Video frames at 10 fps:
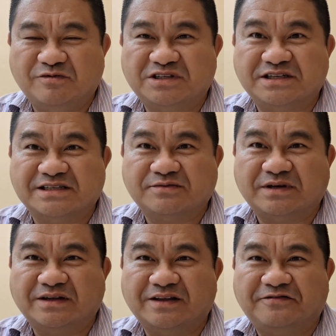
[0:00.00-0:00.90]
which is
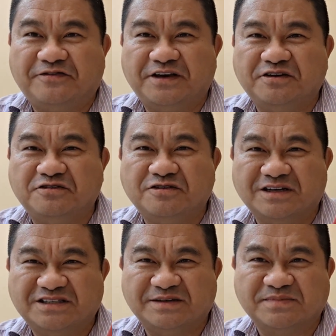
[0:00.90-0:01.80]
one of the few
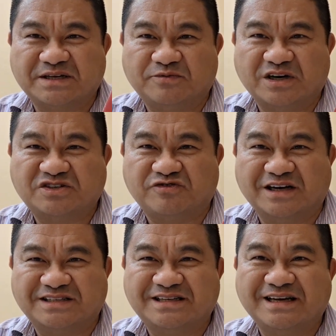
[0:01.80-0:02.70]
dim sum
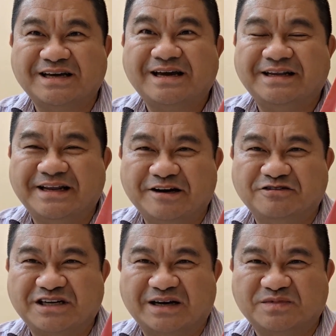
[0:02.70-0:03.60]
restaurants
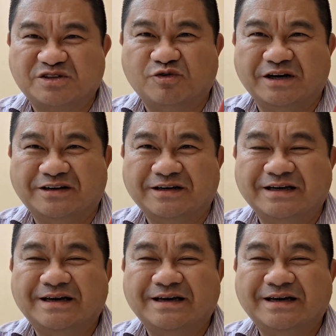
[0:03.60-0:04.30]
near Times Square.